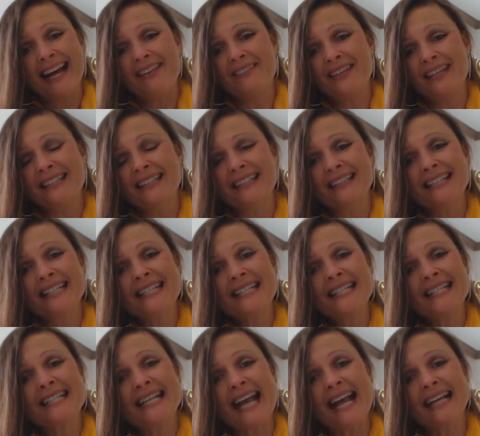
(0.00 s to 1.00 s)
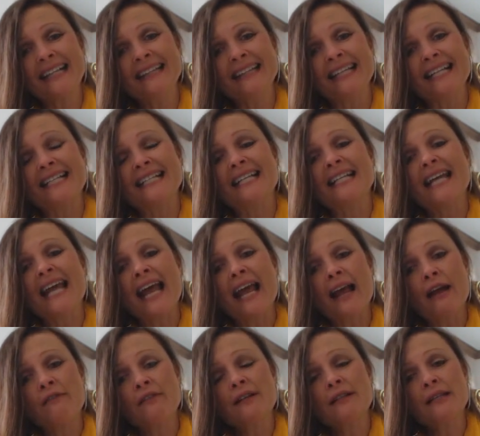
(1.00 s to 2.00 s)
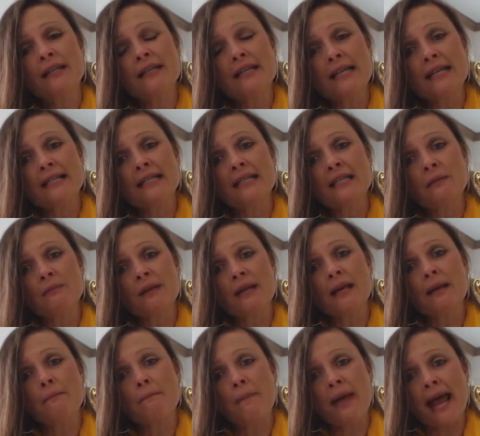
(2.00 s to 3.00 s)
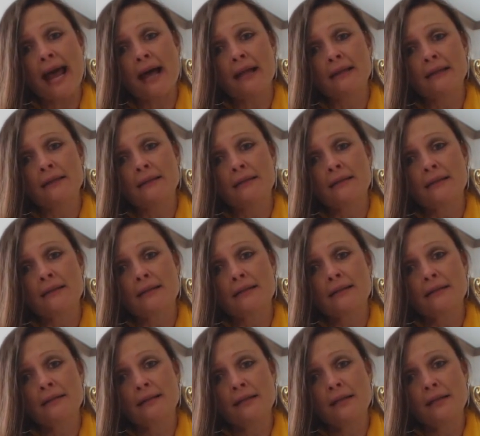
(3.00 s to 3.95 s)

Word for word: I mean, the list is endless. Everything needs to be in balance.